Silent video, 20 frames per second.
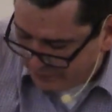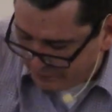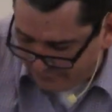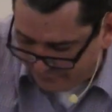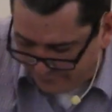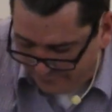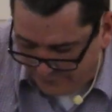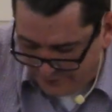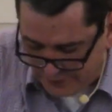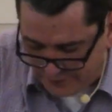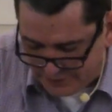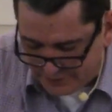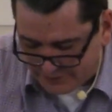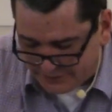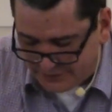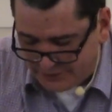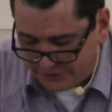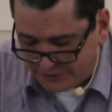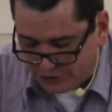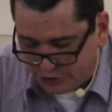of the fifth and
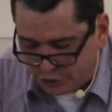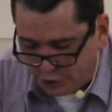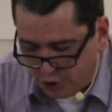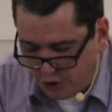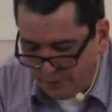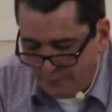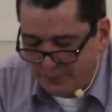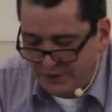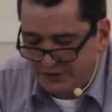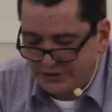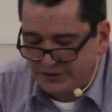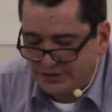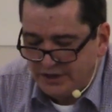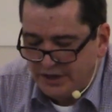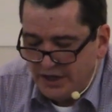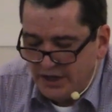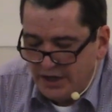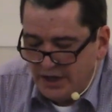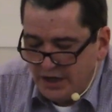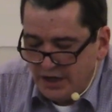sixth trumpets,
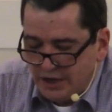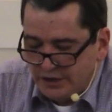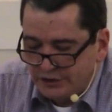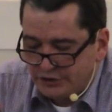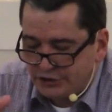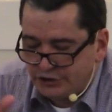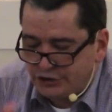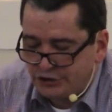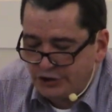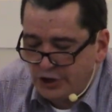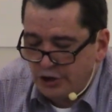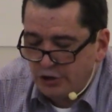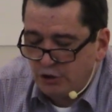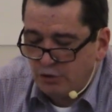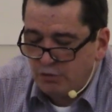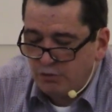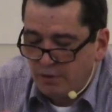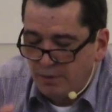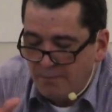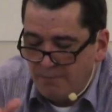the
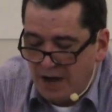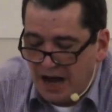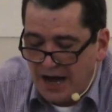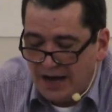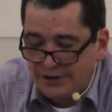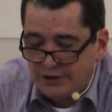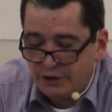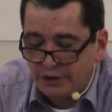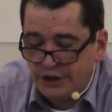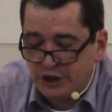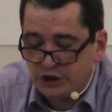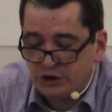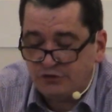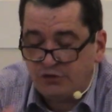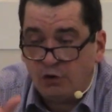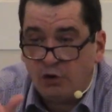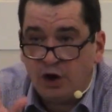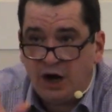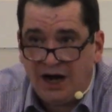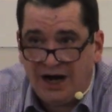subtle reminder is
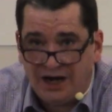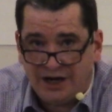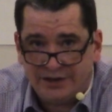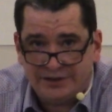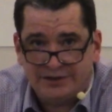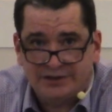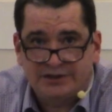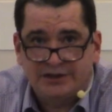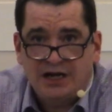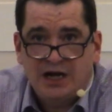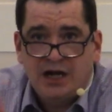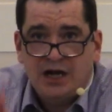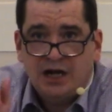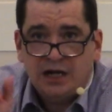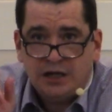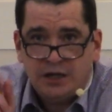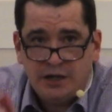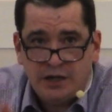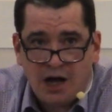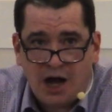for us
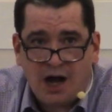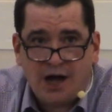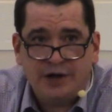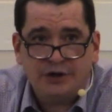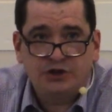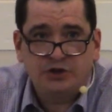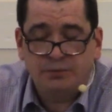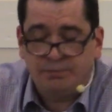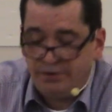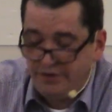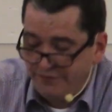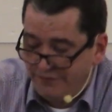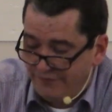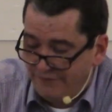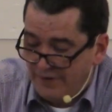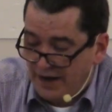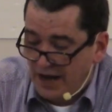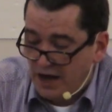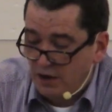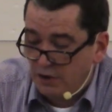not to be
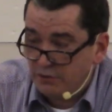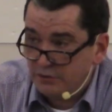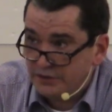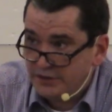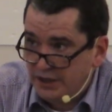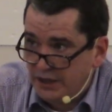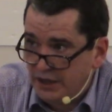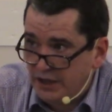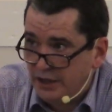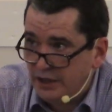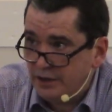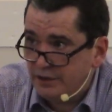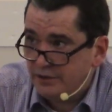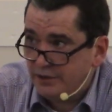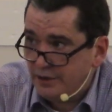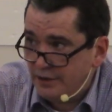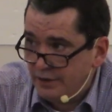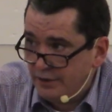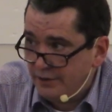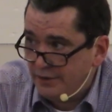found
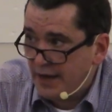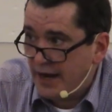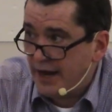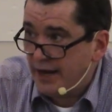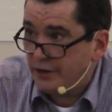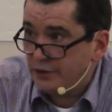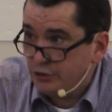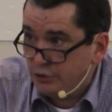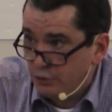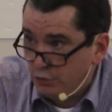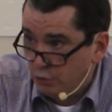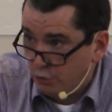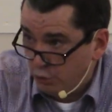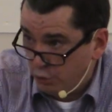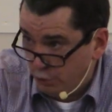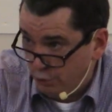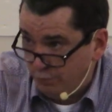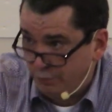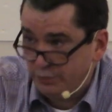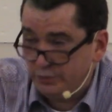in that
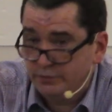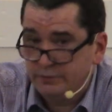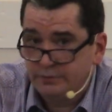group.